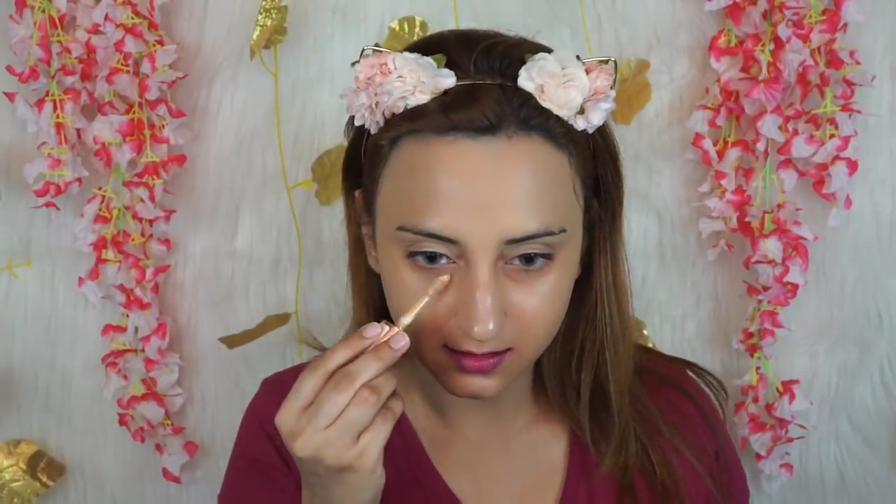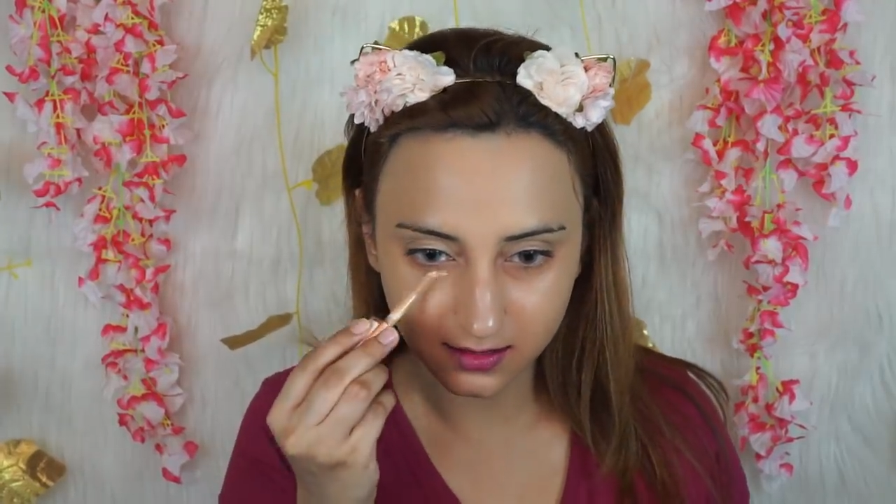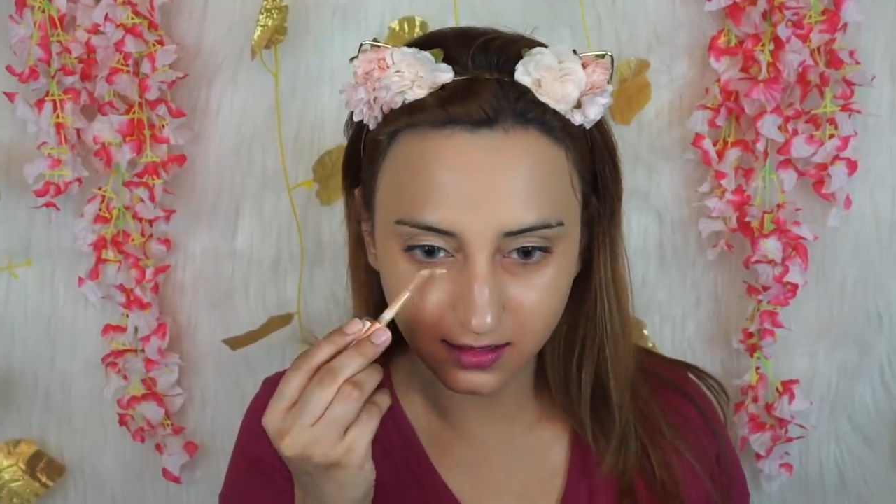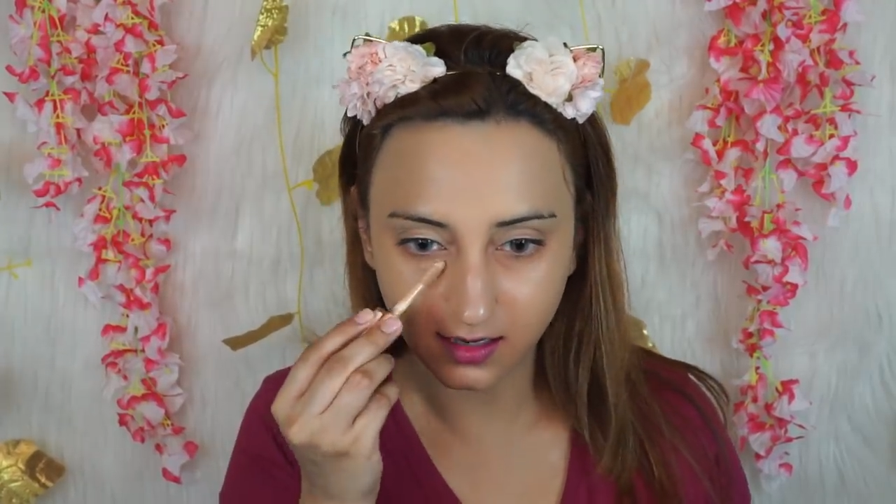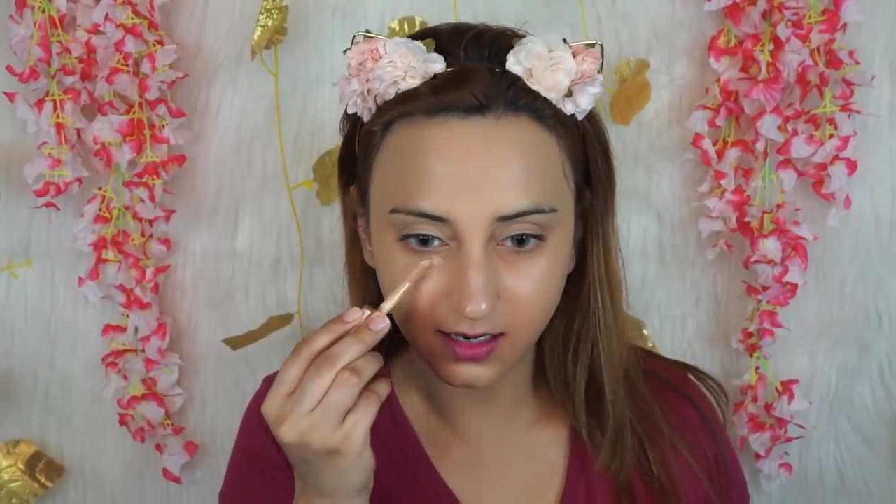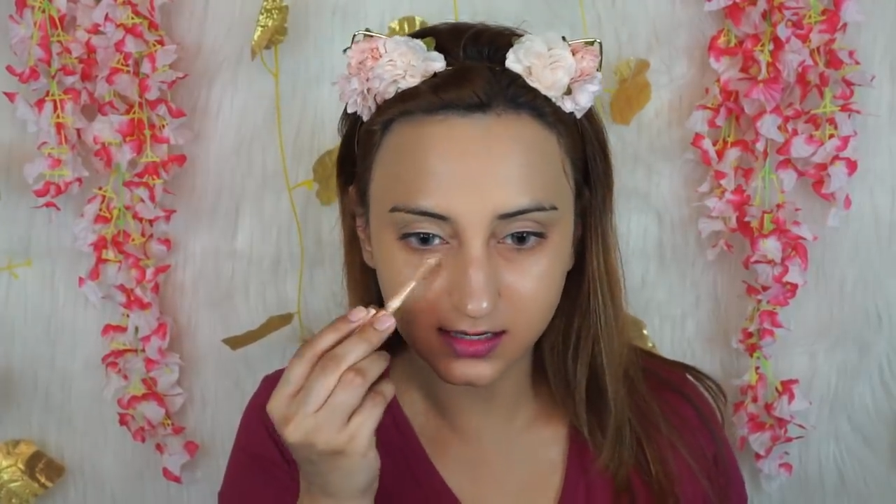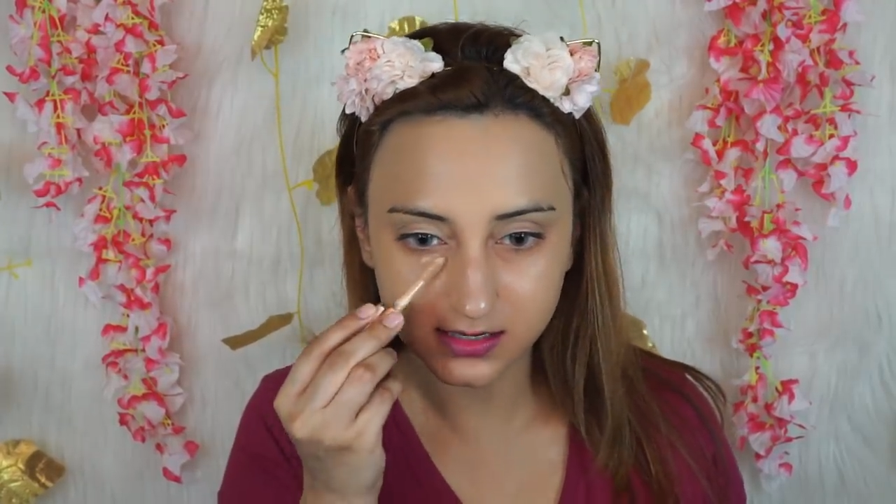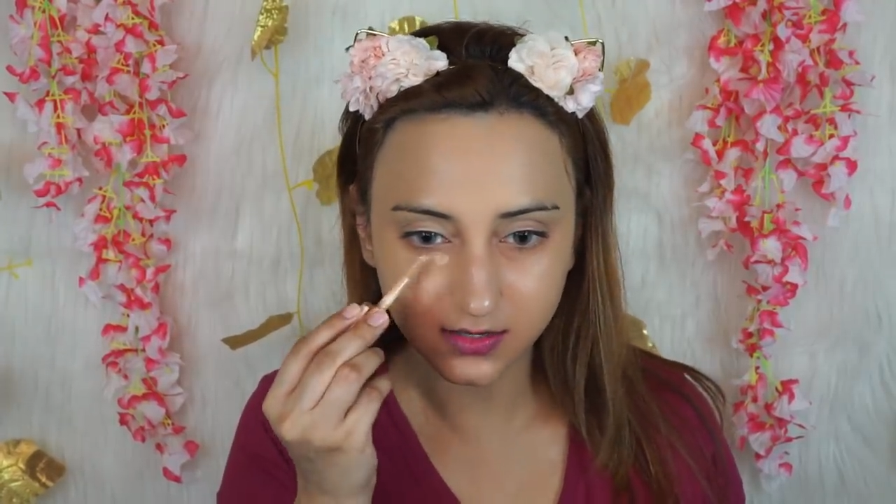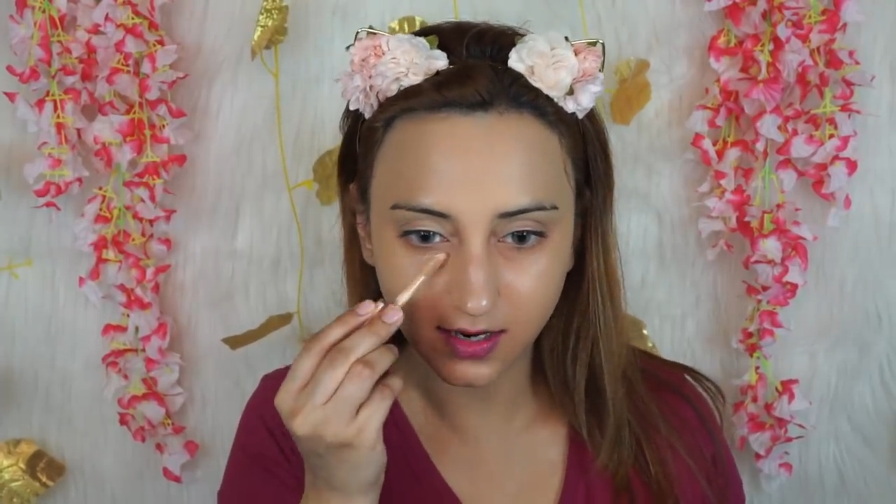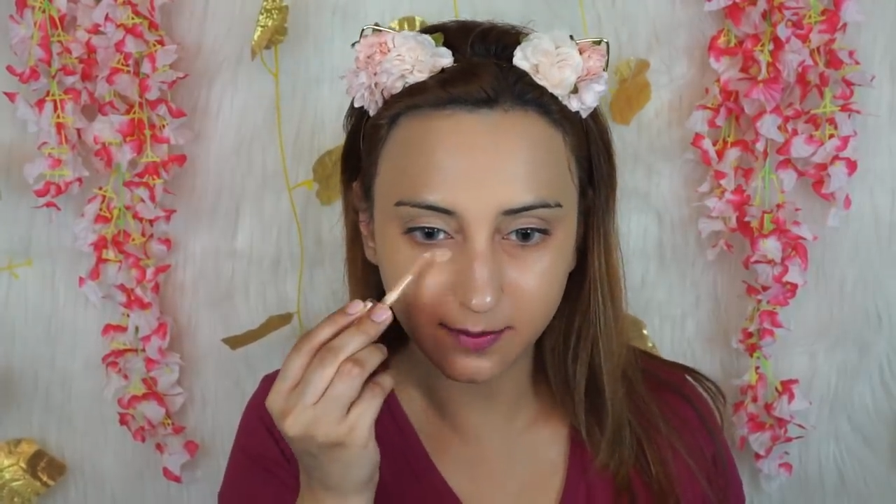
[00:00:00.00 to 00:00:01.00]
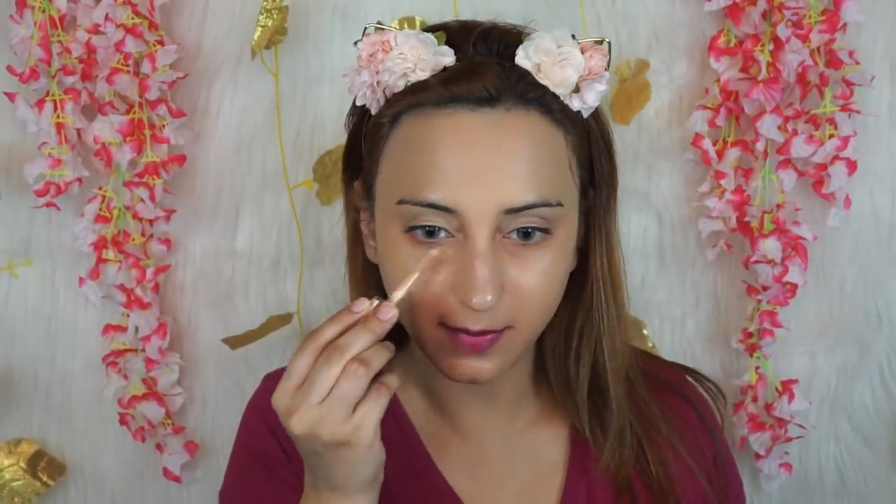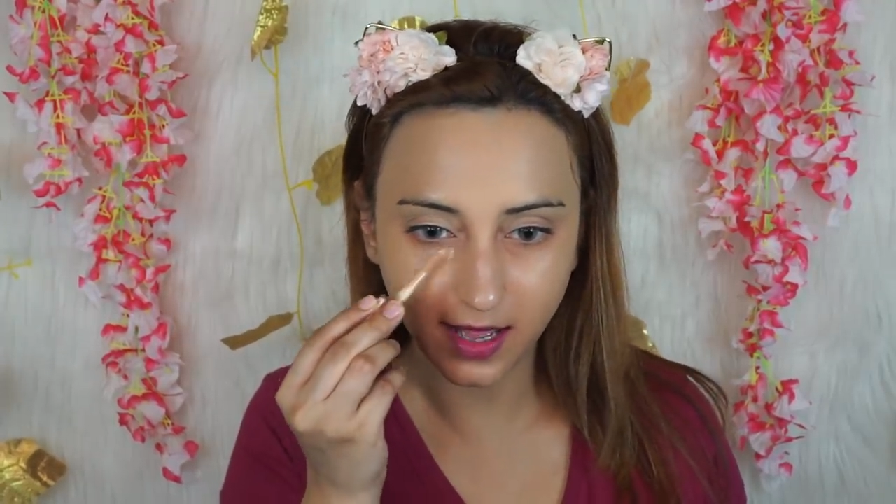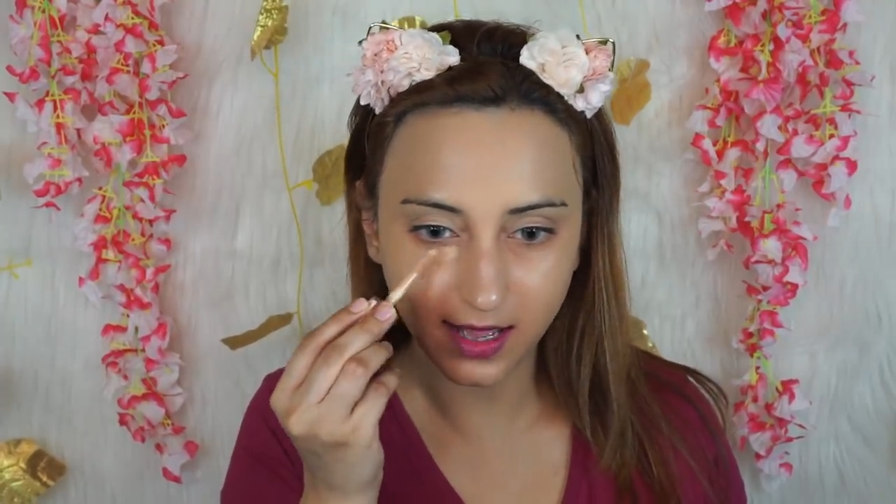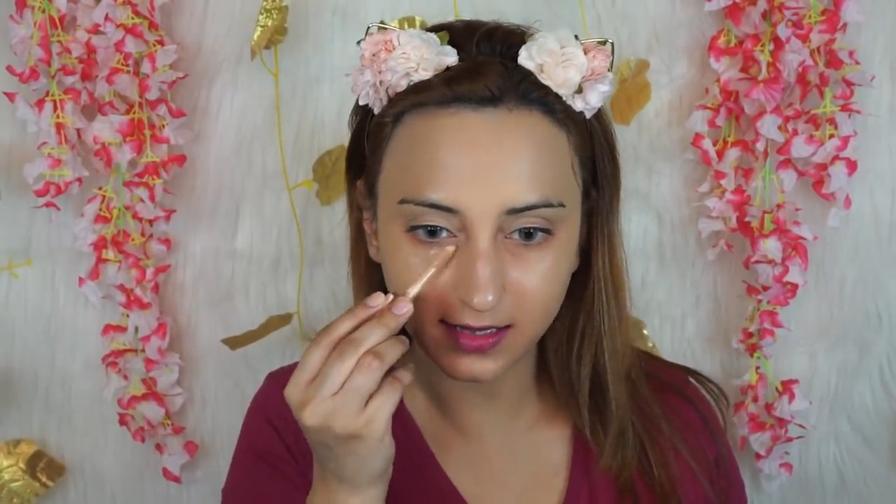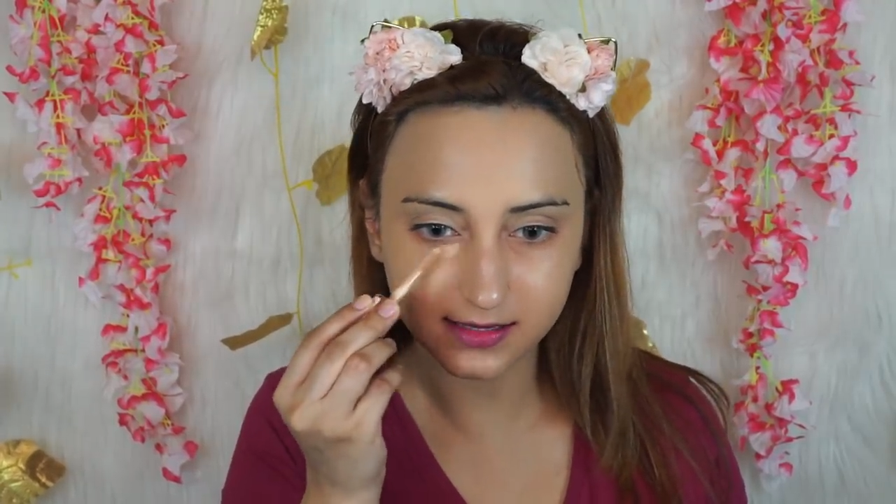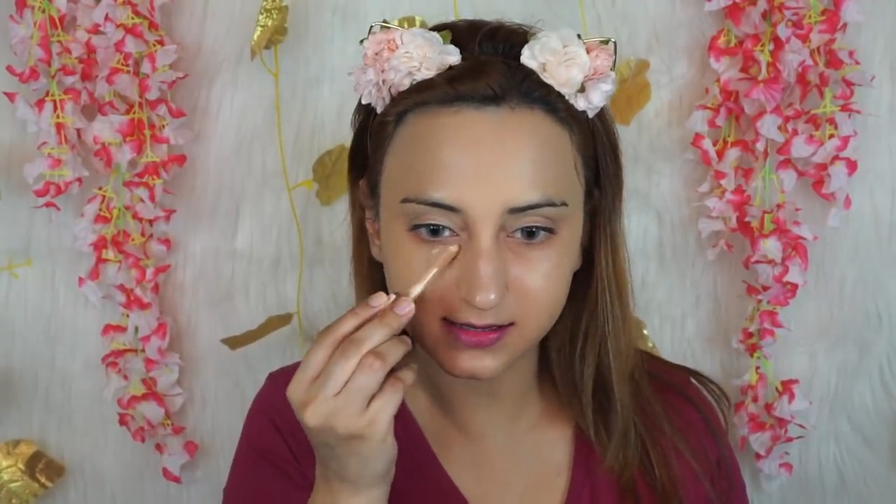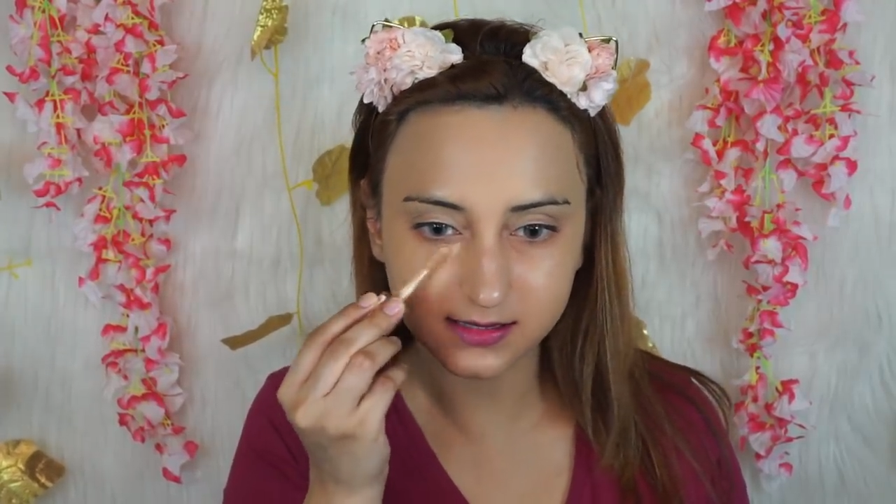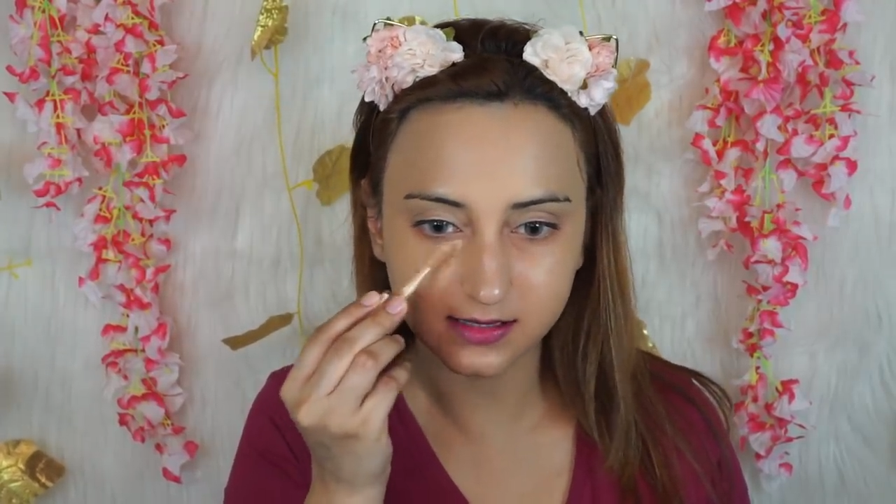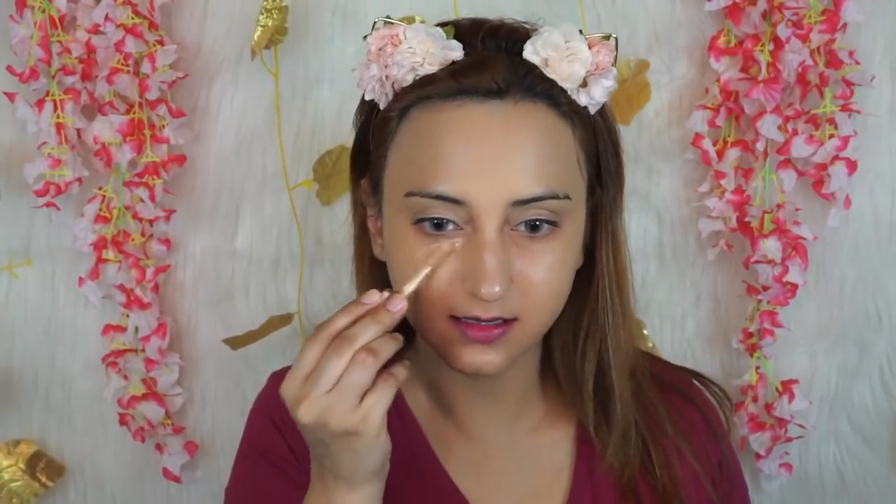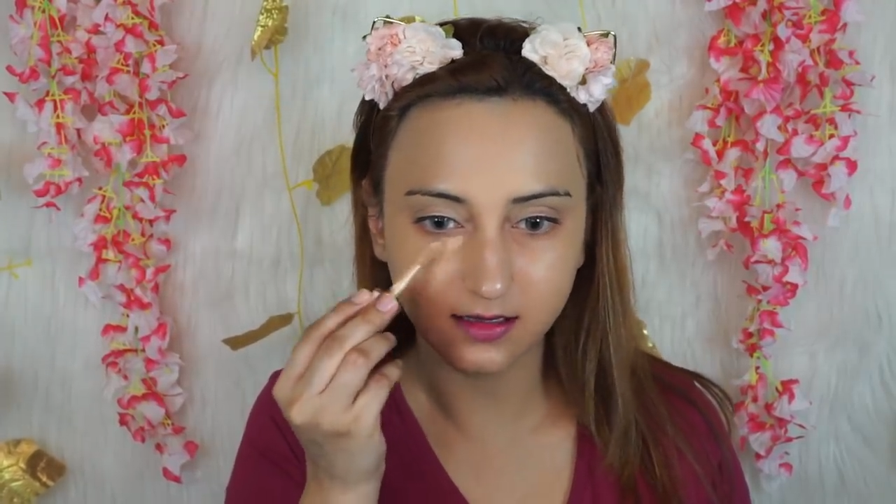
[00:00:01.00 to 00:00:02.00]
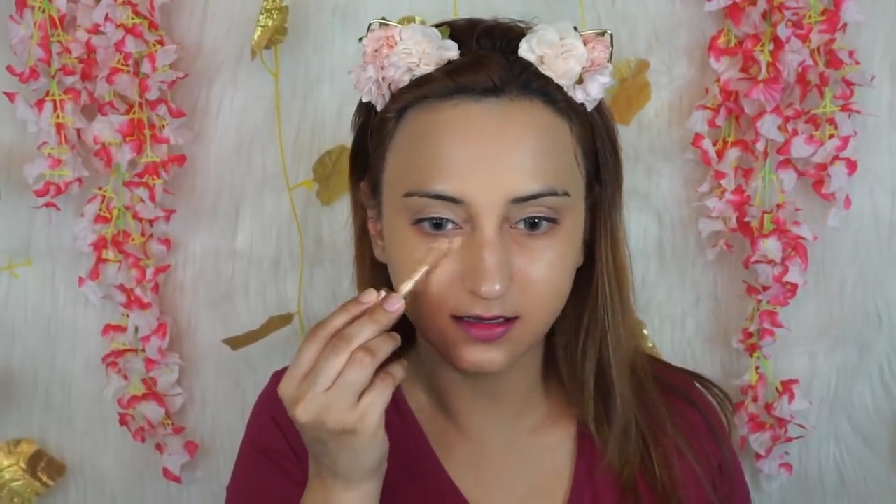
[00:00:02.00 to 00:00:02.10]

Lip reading: the under eye bags,